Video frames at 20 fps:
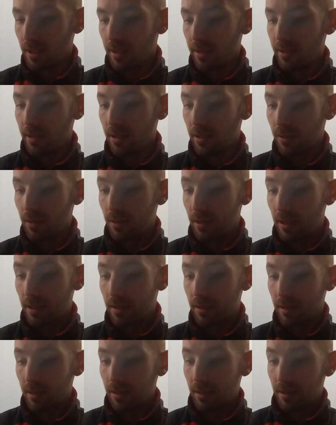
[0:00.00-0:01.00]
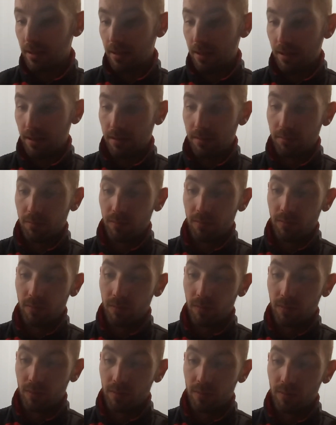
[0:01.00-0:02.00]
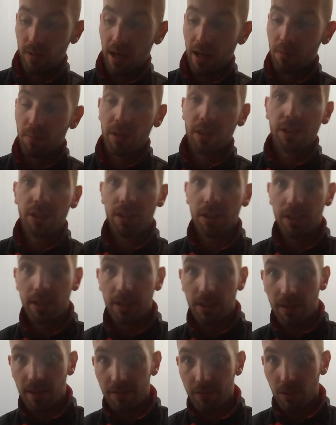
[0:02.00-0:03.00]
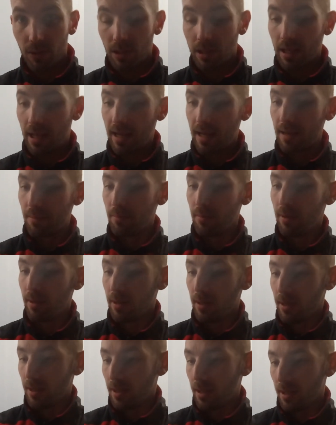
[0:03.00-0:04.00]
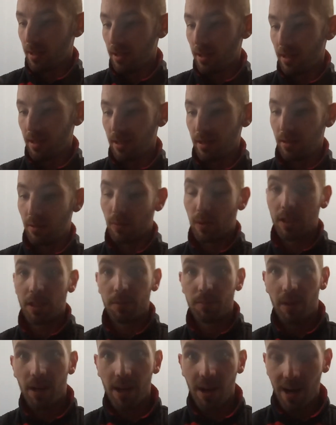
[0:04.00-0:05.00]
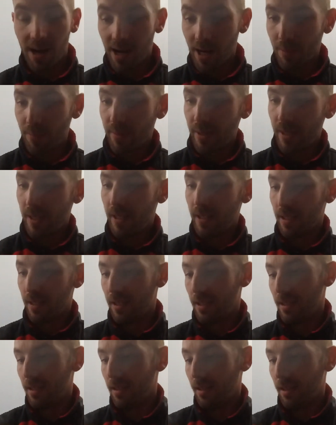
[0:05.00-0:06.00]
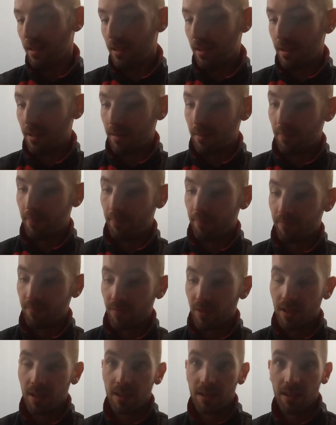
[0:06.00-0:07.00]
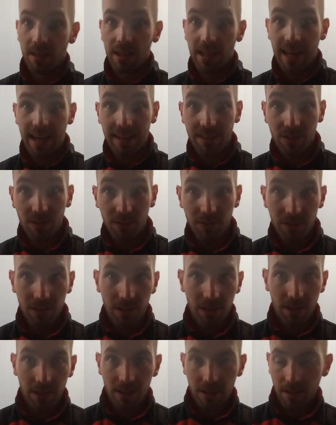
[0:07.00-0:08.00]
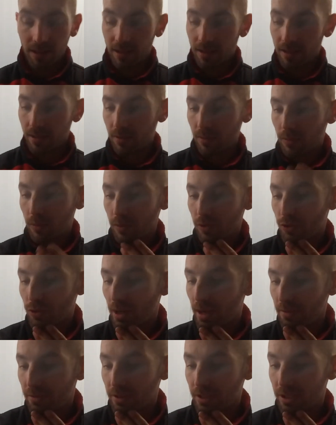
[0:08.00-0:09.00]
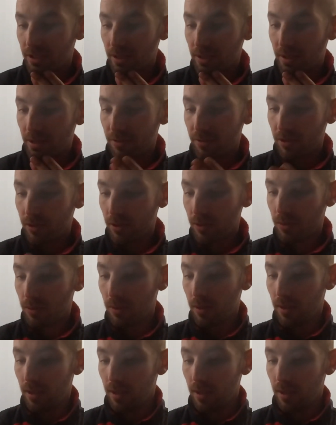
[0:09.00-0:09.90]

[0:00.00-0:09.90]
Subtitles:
So like how much I still have to climb, what is my heartbeat, the length of the drive I still have to do,